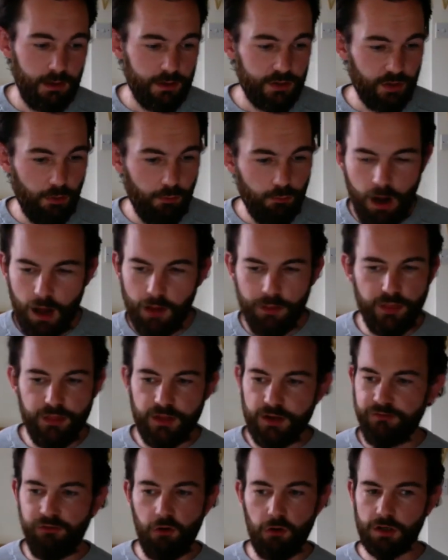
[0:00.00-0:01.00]
So rather
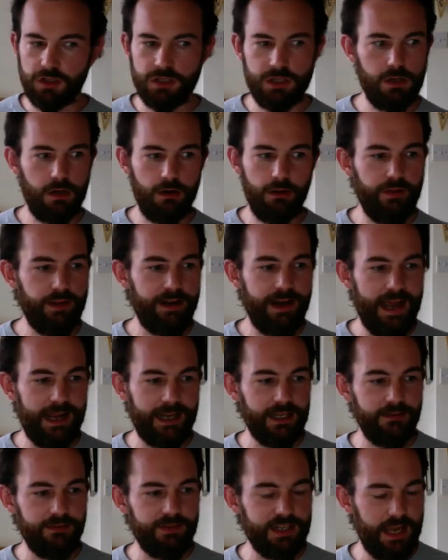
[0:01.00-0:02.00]
than focusing on the
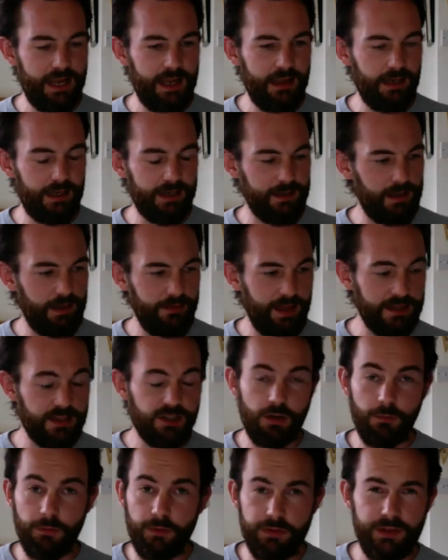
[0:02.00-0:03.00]
negative set, and
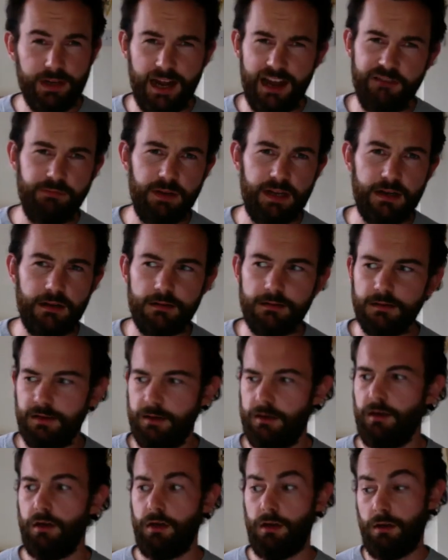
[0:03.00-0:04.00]
that's something that I've been
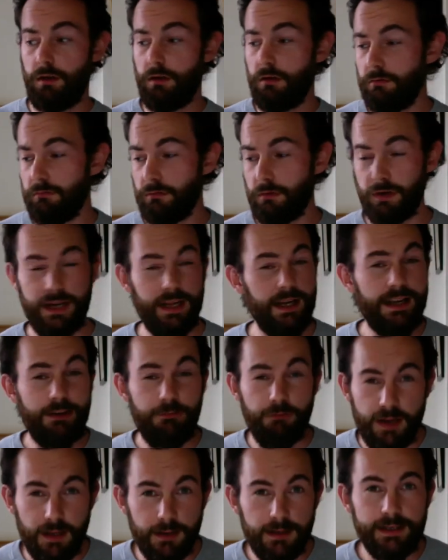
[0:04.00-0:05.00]

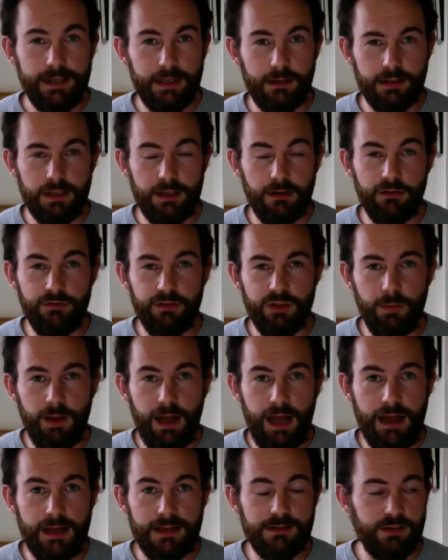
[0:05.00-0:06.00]
really, really guilty of in the
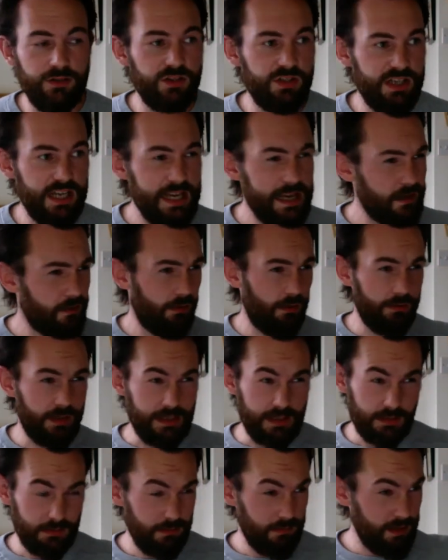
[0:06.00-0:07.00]
past, just seeing all
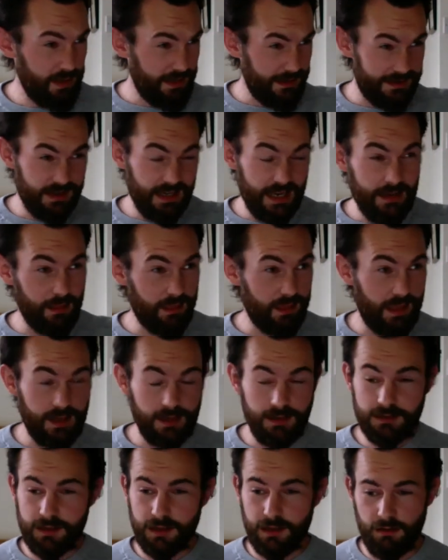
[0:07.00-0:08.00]
these insane
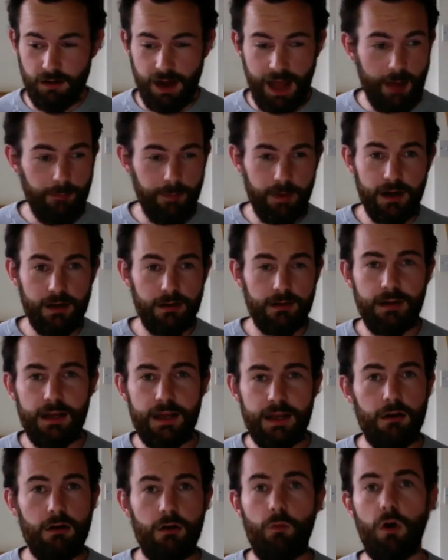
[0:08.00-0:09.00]
things that are happening
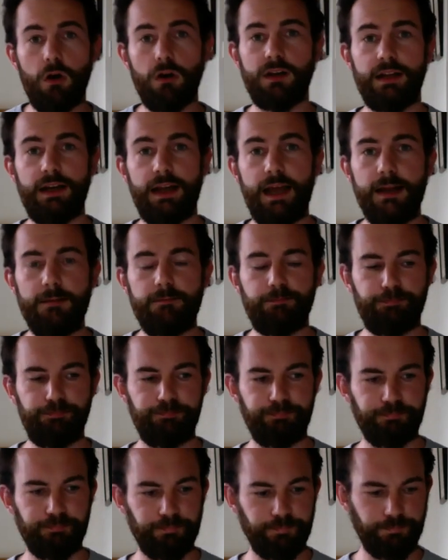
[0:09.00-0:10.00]
in our world today
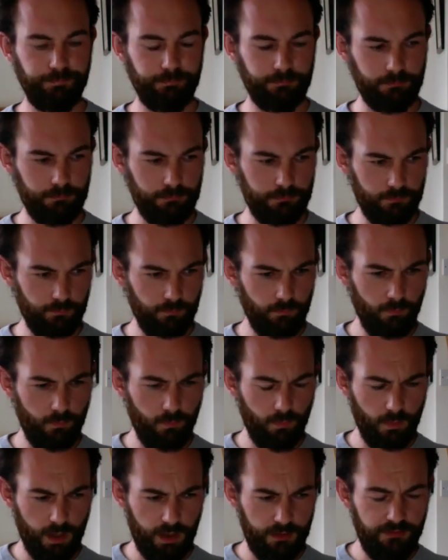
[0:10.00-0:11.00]

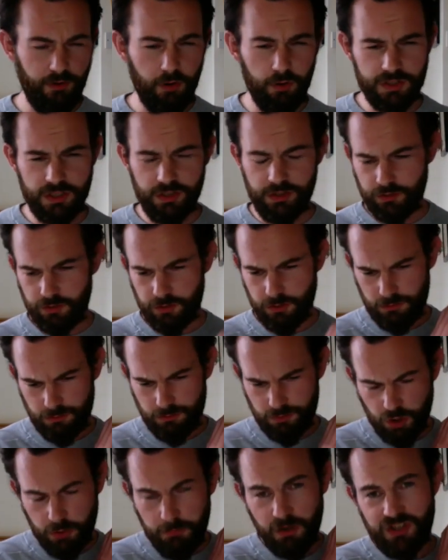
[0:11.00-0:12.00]
and focusing
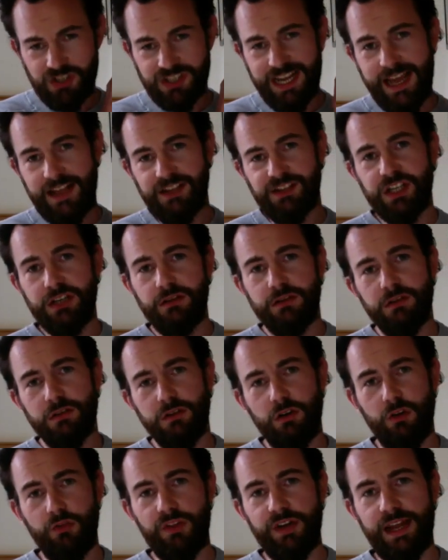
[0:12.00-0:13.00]
too much attention
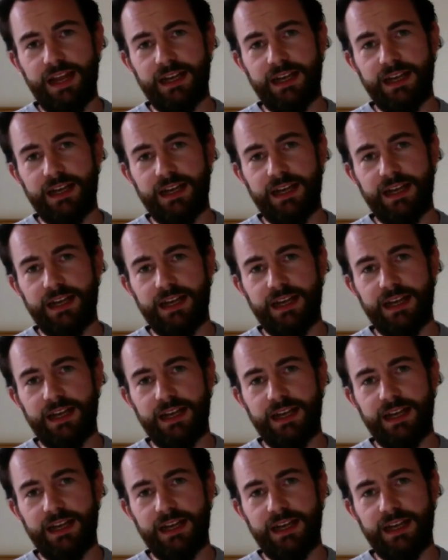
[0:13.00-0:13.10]
on the